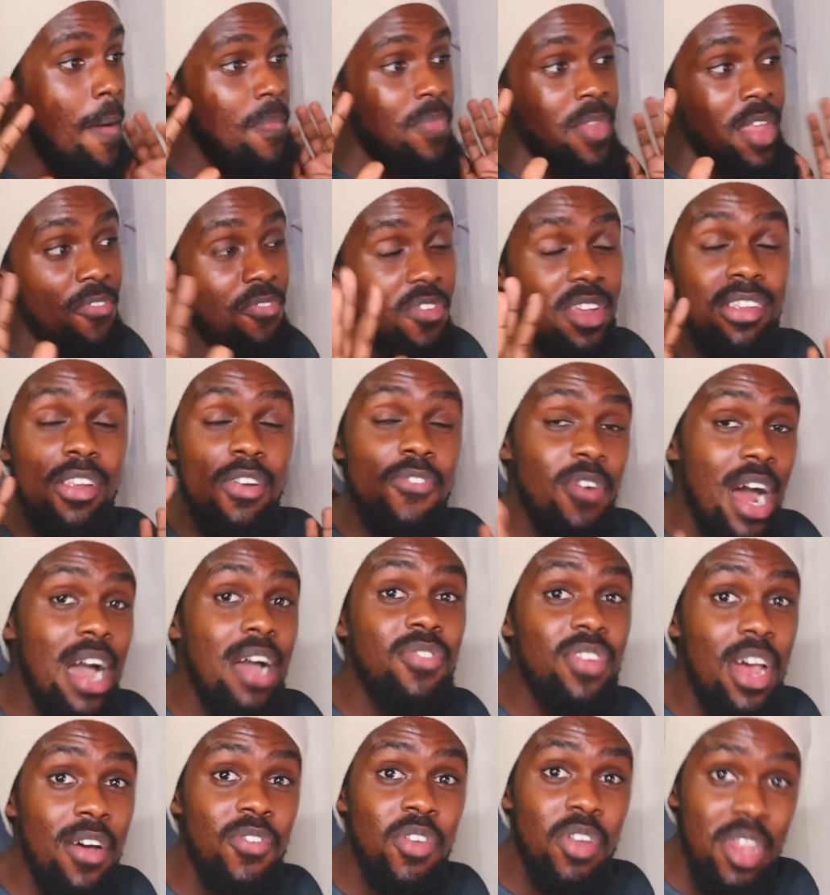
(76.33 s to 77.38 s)
if he survives
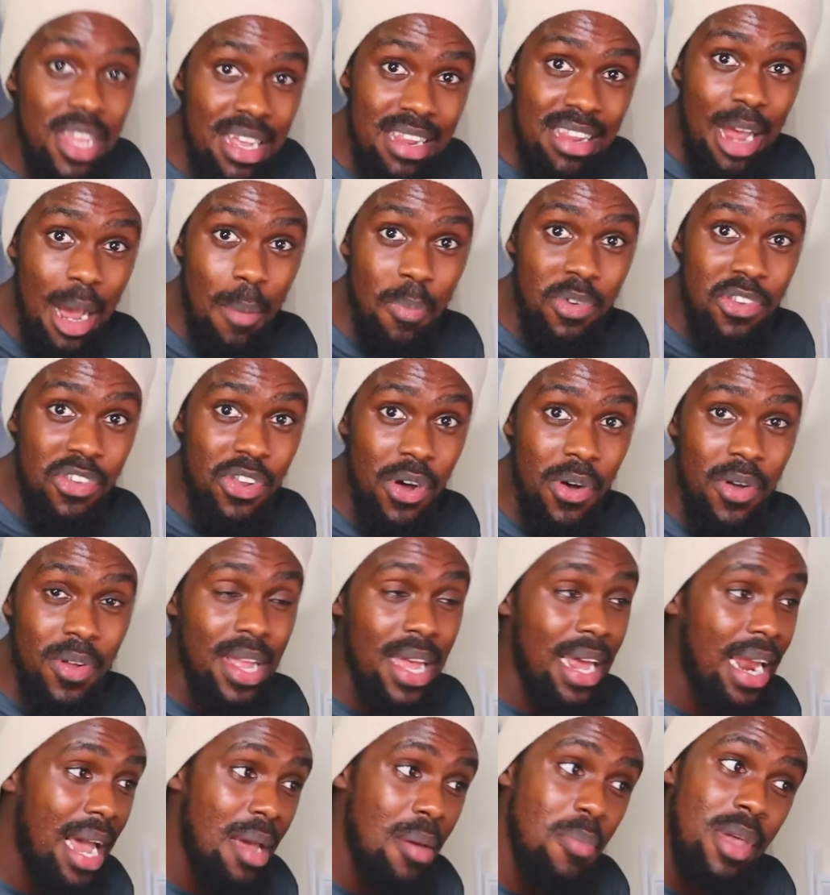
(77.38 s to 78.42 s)
after this episode,
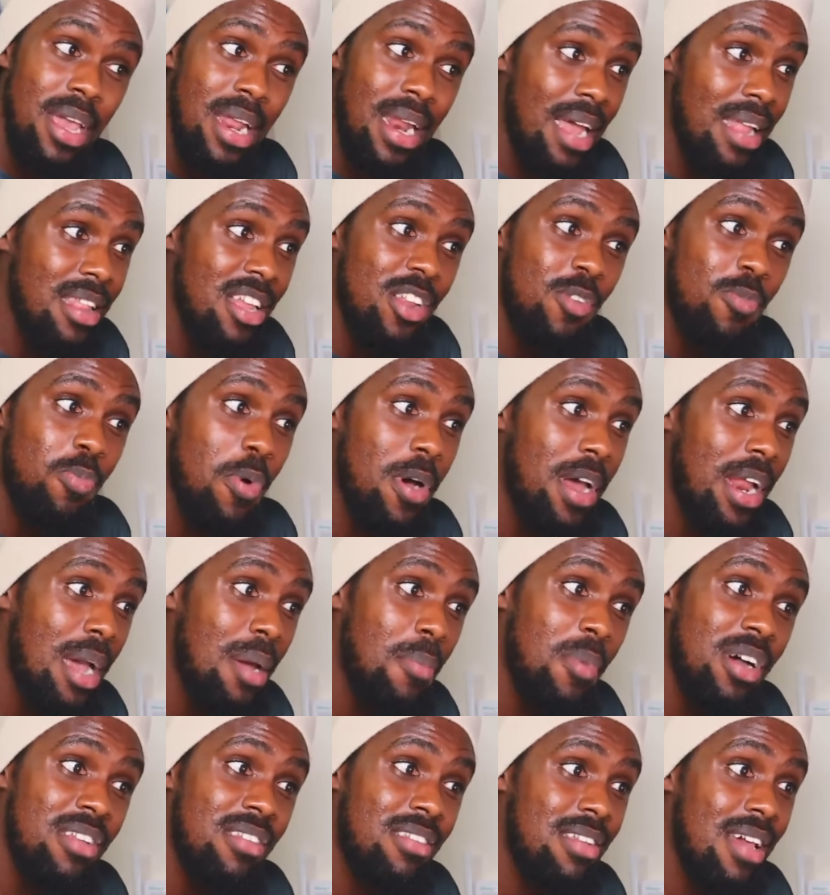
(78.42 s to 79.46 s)
then I mean, at this point, I
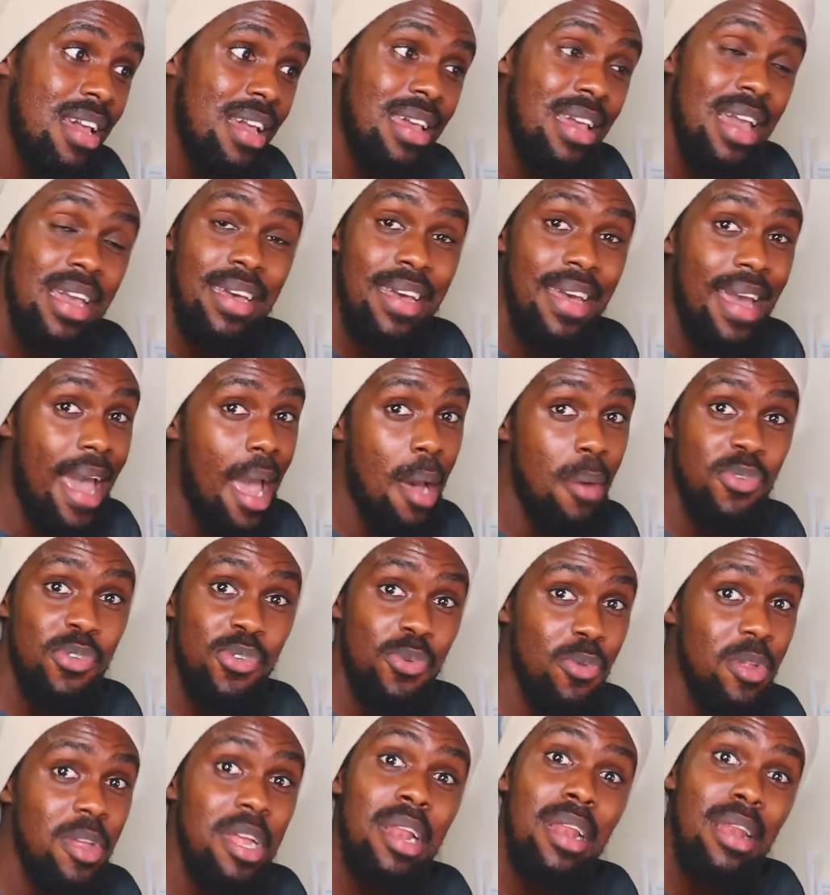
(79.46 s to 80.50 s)
must say Gege
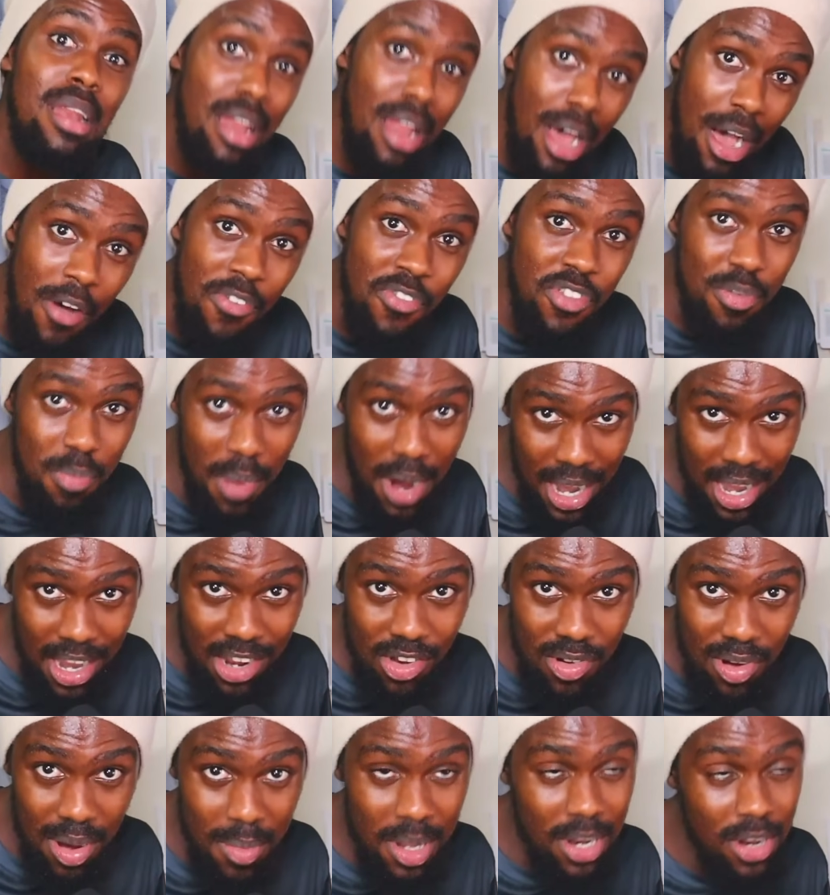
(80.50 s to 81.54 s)
absolutely loves Mahito.
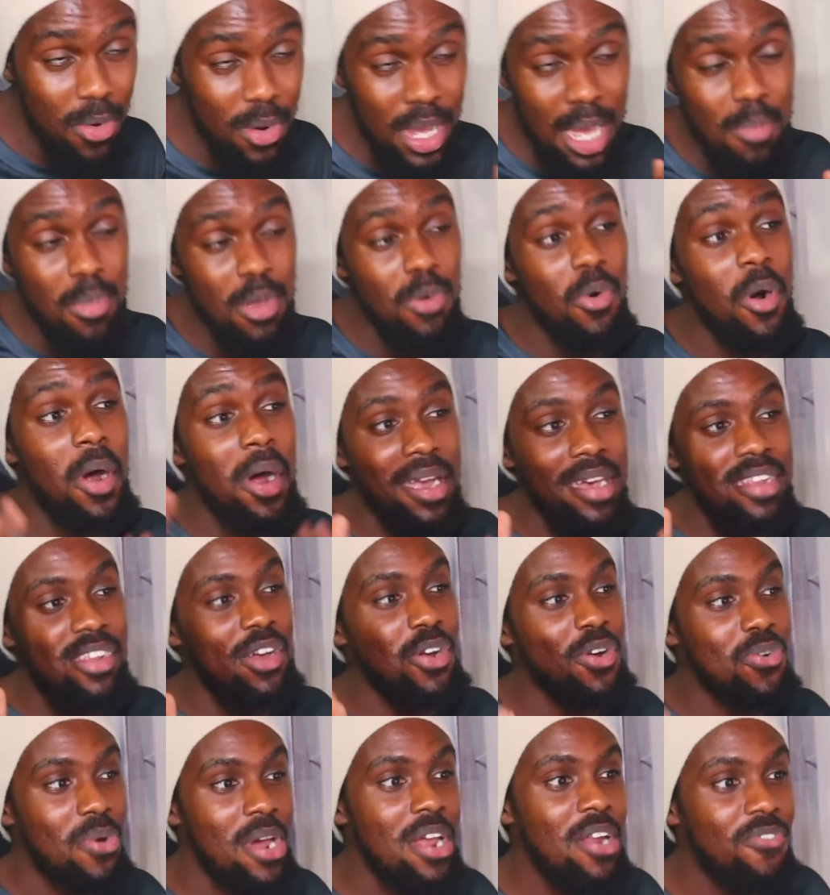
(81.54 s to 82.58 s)
I mean, don't get me wrong, he's a
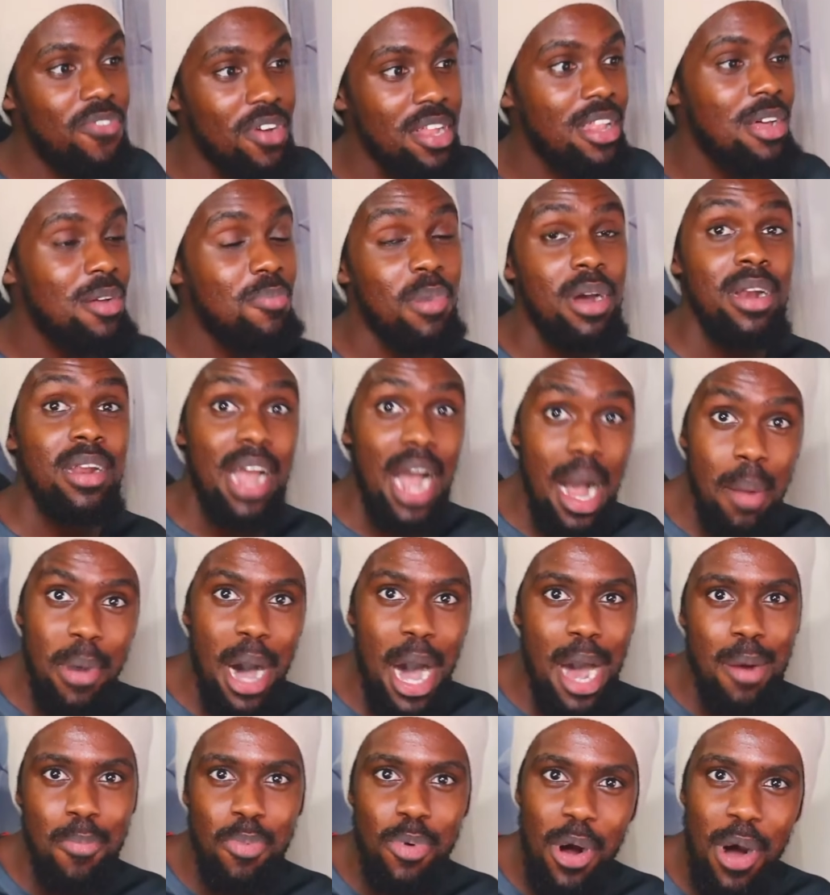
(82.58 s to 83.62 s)
great villain, but come
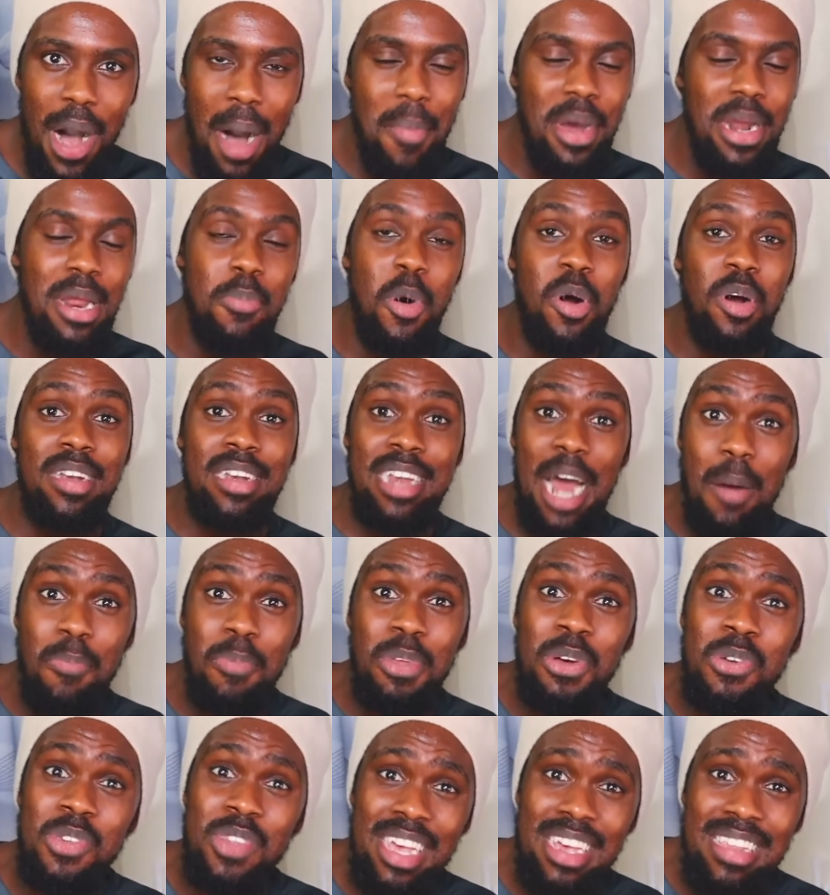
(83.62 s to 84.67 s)
on, bro, how many more
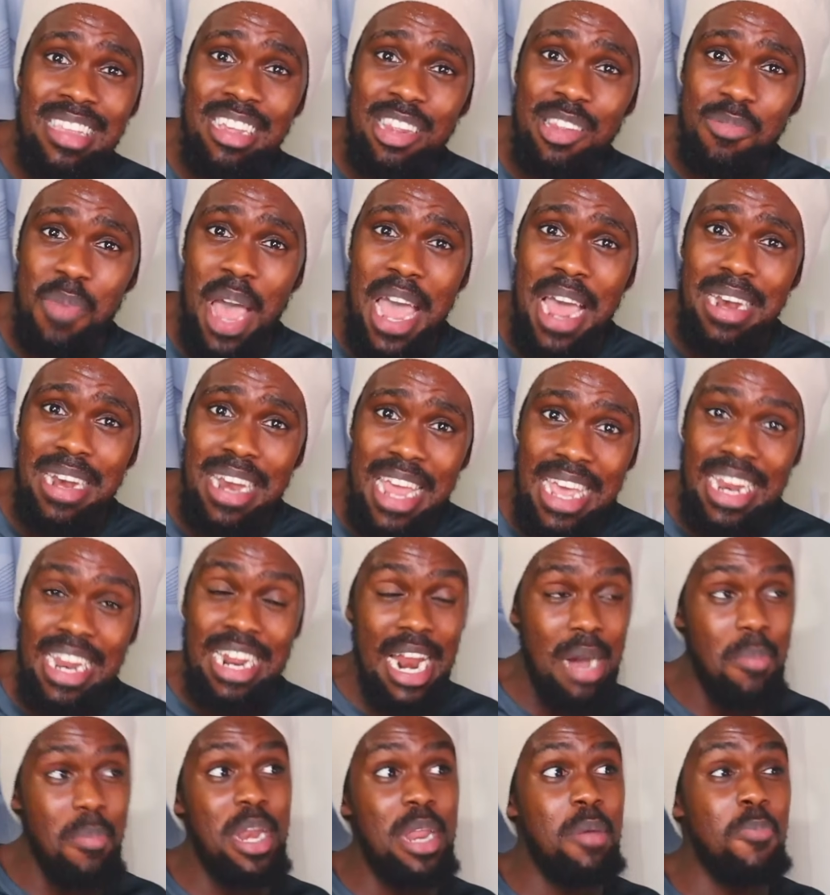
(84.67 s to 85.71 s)
W's does this man need? And how
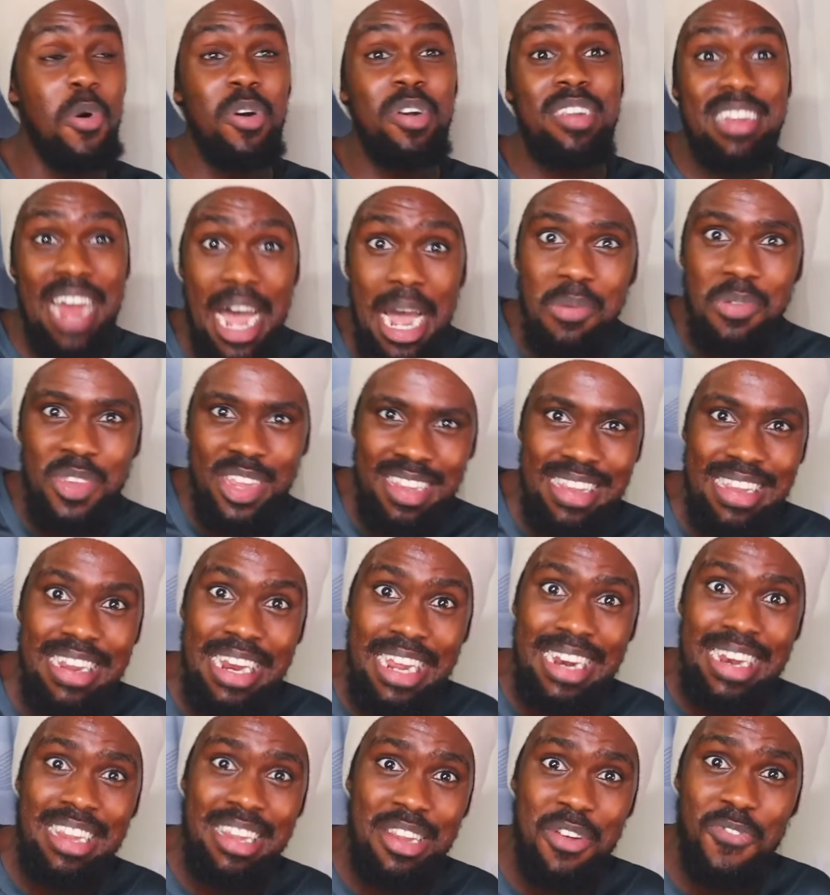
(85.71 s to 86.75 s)
many more times does he need
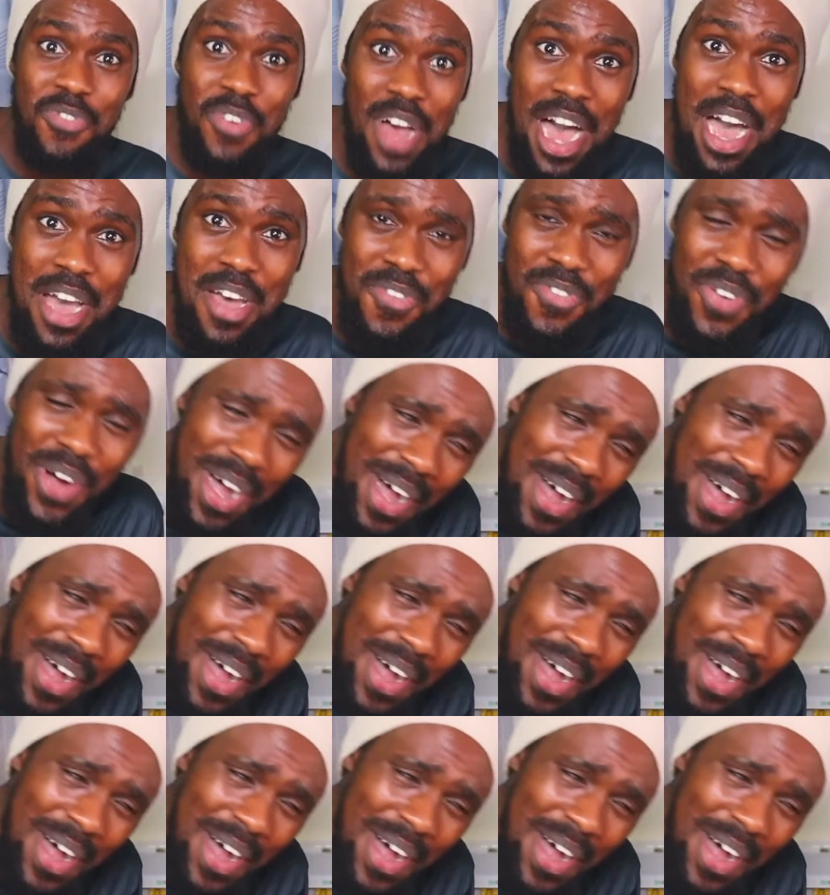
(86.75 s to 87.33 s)
to survive?